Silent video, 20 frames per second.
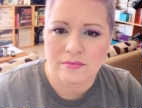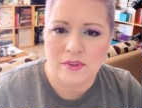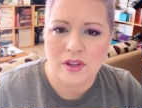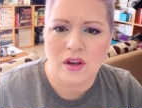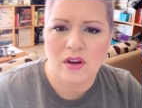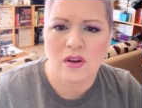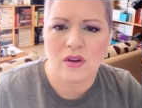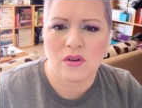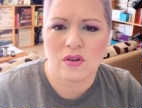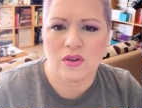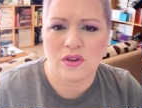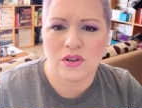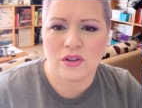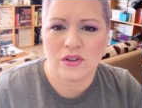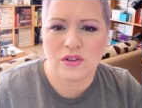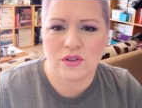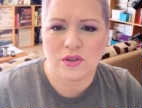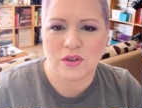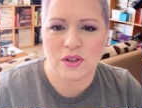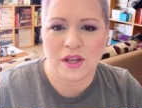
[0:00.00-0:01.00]
oh,
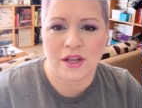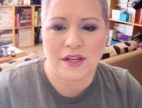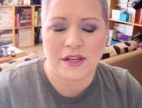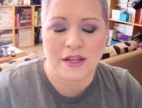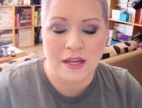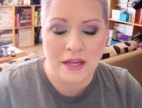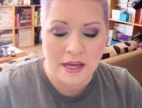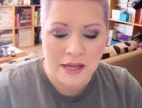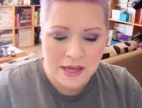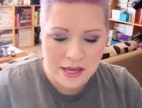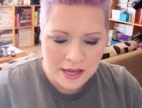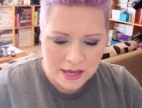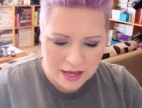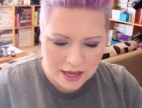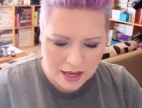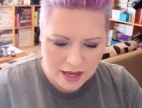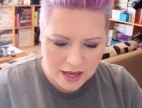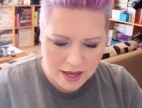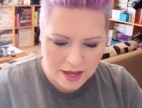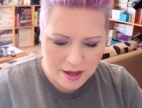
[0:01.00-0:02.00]
good, Yolanda.
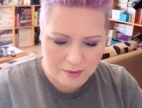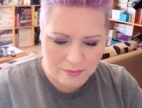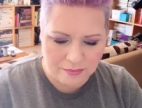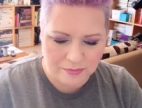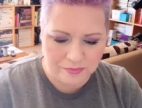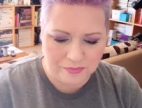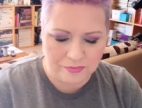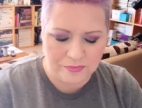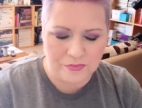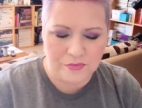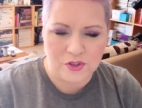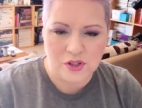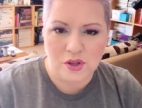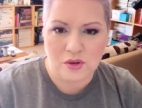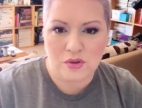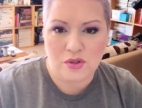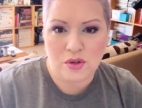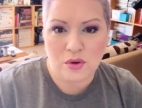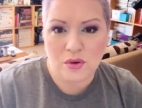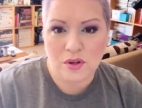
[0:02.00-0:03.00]
Um, so
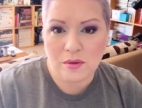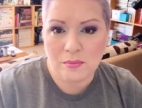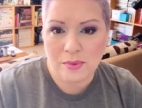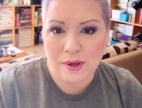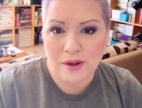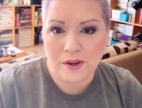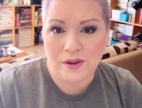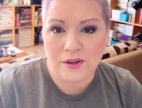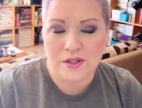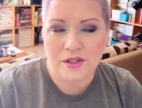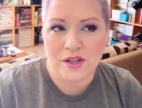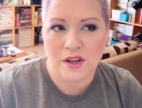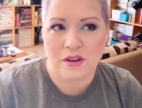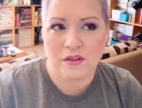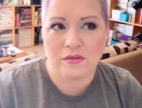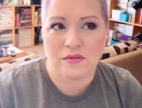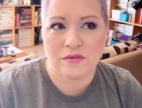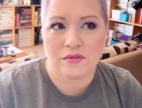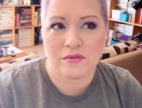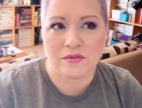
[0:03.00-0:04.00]
don't compare
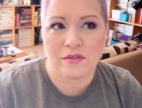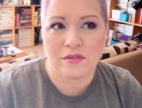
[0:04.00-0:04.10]
yourself.